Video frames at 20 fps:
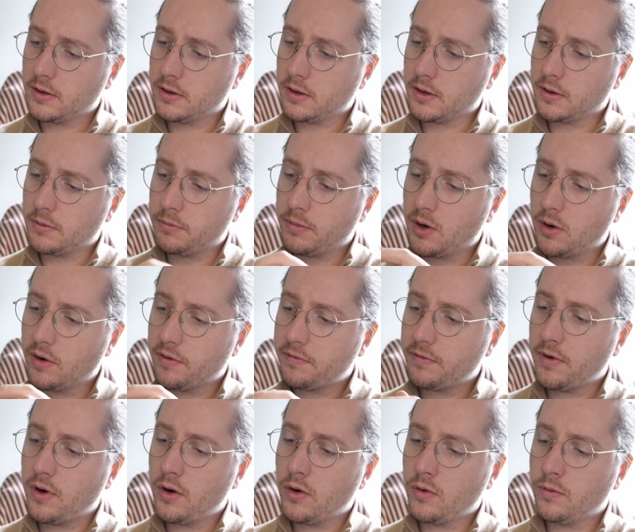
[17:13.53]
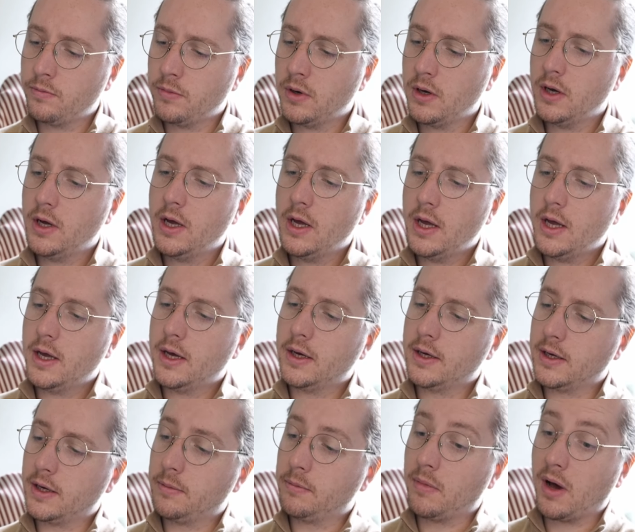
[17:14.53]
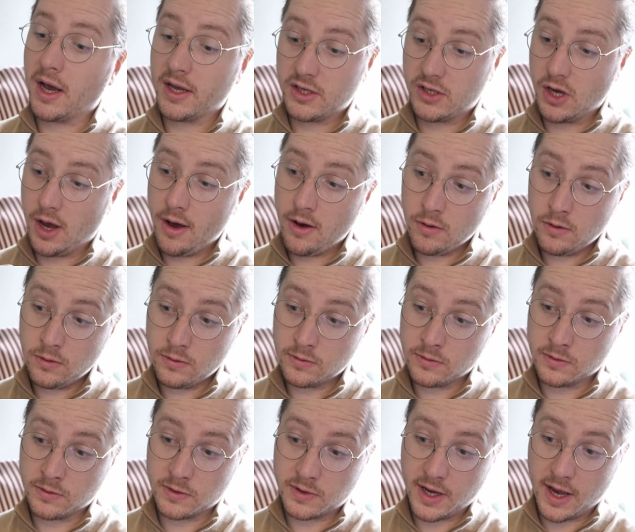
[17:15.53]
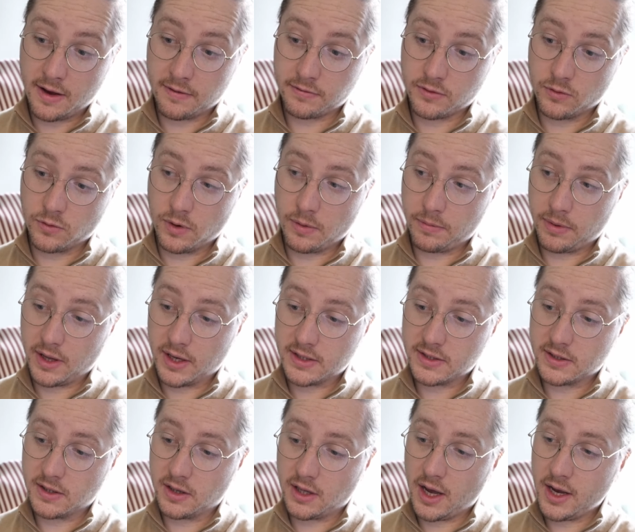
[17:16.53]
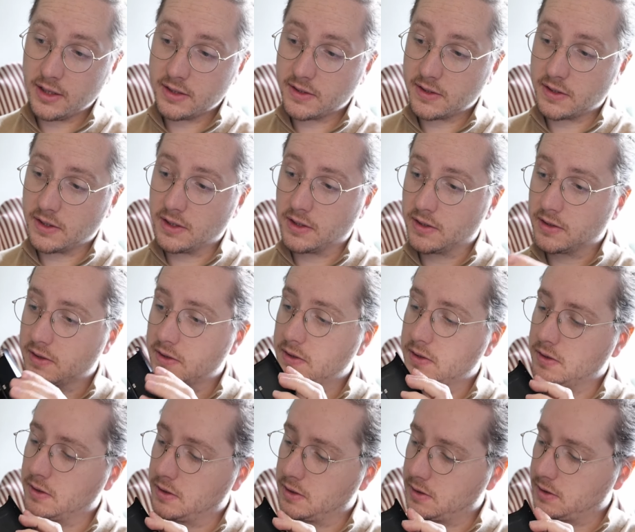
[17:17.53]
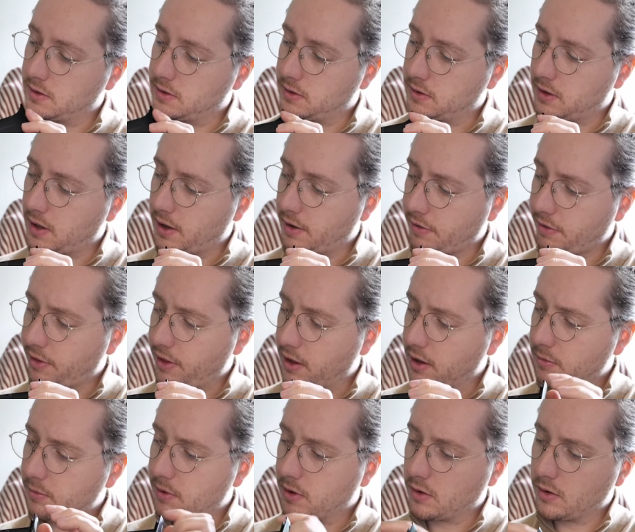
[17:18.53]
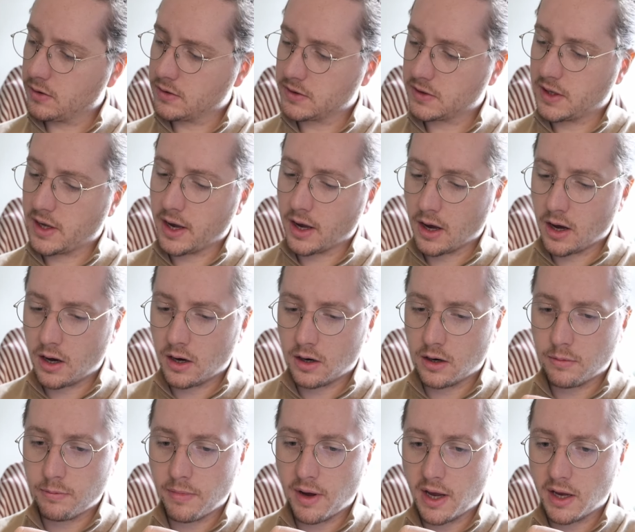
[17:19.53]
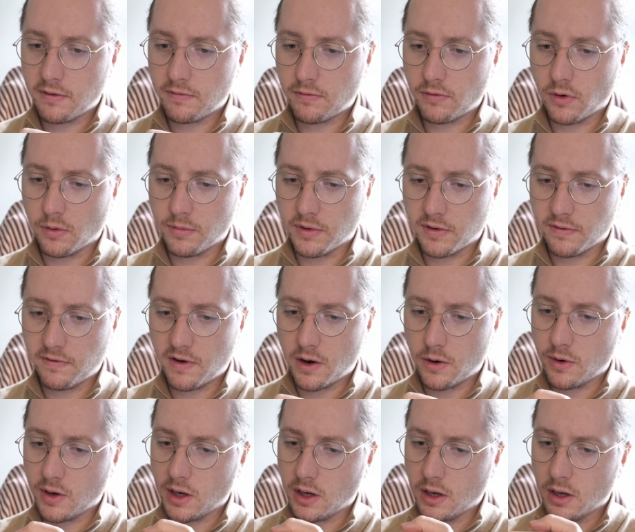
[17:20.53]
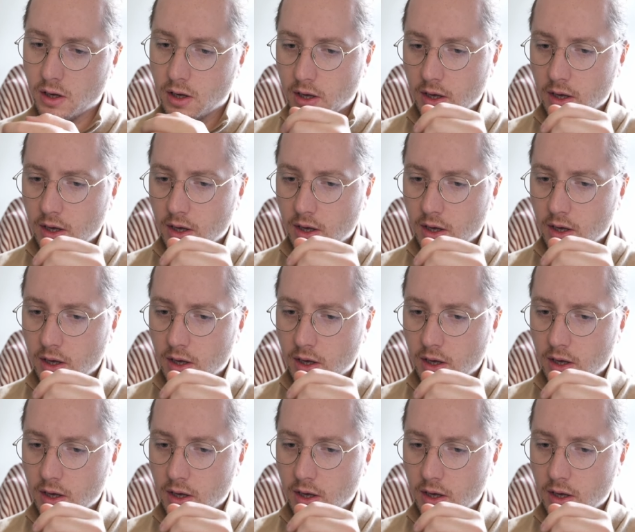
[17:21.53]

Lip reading: mirror foam. I don't have to replace the light seals, I think, because they are made from a very